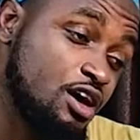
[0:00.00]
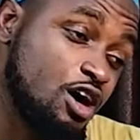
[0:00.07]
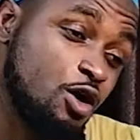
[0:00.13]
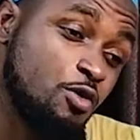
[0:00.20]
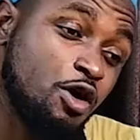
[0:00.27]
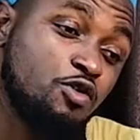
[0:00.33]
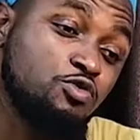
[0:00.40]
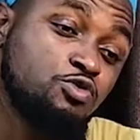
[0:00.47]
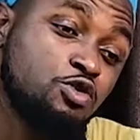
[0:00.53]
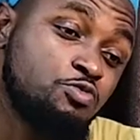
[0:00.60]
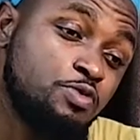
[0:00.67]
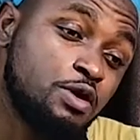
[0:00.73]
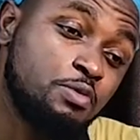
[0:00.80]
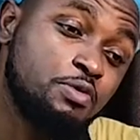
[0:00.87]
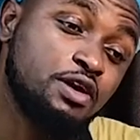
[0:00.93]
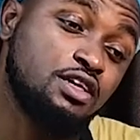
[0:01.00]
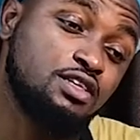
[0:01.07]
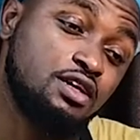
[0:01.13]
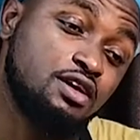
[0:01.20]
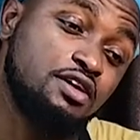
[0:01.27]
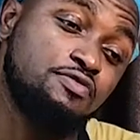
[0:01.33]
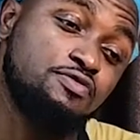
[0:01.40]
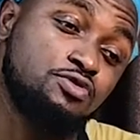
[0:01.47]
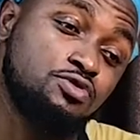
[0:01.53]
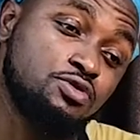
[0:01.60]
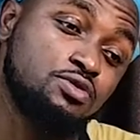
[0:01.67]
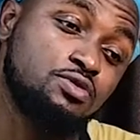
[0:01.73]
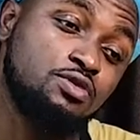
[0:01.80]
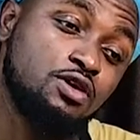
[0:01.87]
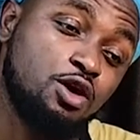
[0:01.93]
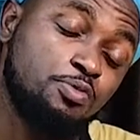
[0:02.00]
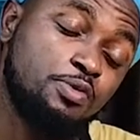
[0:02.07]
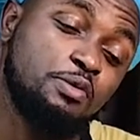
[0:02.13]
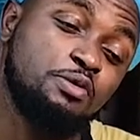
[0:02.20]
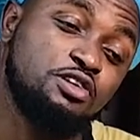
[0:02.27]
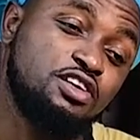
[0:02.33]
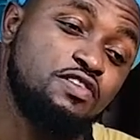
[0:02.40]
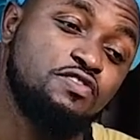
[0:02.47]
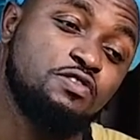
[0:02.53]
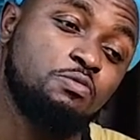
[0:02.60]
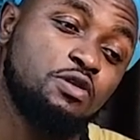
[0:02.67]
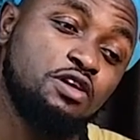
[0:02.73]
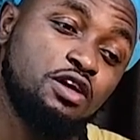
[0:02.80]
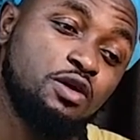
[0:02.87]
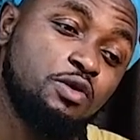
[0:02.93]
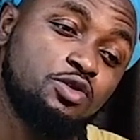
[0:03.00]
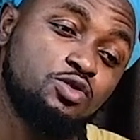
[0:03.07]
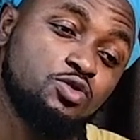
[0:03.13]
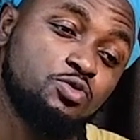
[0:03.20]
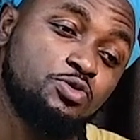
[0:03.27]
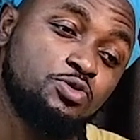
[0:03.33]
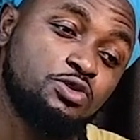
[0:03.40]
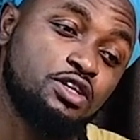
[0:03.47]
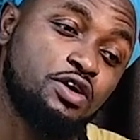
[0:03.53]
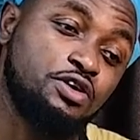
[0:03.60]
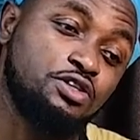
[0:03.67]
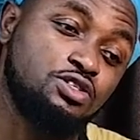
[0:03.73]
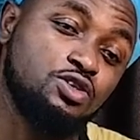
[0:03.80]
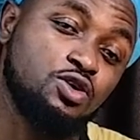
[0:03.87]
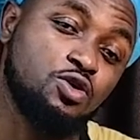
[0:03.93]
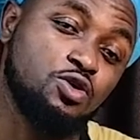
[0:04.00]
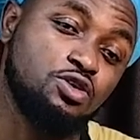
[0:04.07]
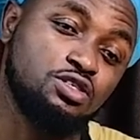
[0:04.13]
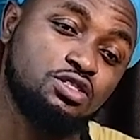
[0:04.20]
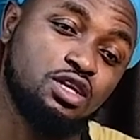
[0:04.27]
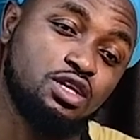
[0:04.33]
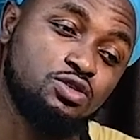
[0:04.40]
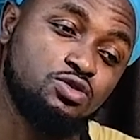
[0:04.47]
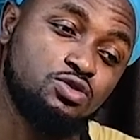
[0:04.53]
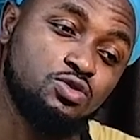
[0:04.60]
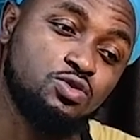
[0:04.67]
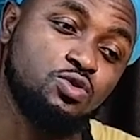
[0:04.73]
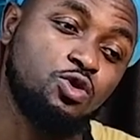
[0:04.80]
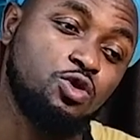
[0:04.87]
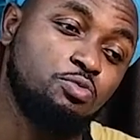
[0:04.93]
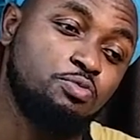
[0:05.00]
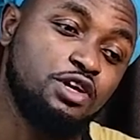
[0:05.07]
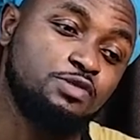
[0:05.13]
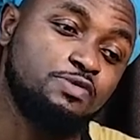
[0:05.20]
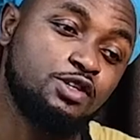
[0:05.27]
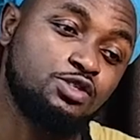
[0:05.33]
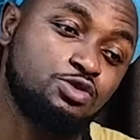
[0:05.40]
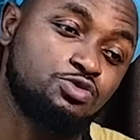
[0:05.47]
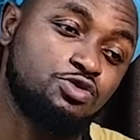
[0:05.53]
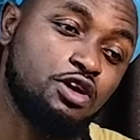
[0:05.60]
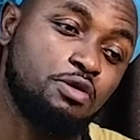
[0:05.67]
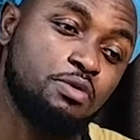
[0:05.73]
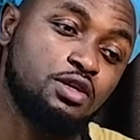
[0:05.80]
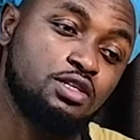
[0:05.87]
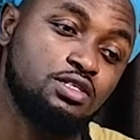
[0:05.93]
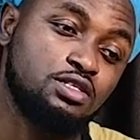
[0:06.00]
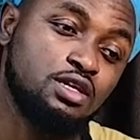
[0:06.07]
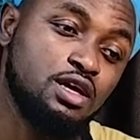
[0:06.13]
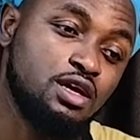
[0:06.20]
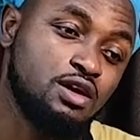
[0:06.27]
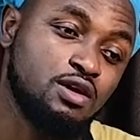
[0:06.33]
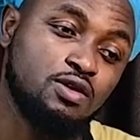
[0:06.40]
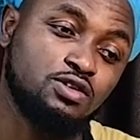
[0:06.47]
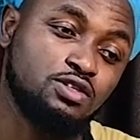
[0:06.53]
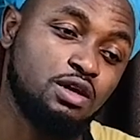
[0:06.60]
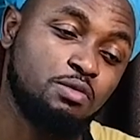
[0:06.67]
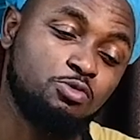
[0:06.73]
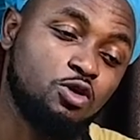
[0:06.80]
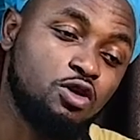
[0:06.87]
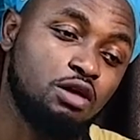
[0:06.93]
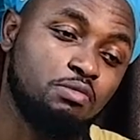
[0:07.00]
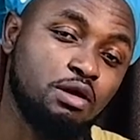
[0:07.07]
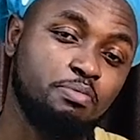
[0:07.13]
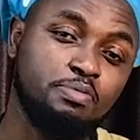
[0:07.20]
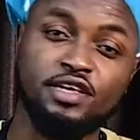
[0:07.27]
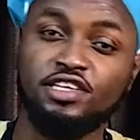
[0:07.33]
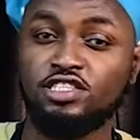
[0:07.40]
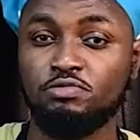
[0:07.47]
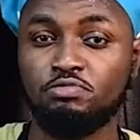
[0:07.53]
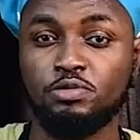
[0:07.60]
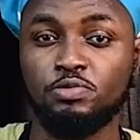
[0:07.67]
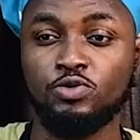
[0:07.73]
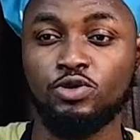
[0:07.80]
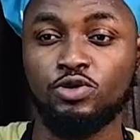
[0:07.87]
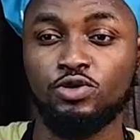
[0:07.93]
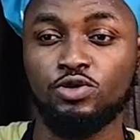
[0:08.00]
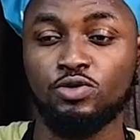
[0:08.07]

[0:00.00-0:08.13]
I won't probably get an iPhone though. I'll probably give the money away to charity or use and do or bless my subscribers, because I'm all about blessing people.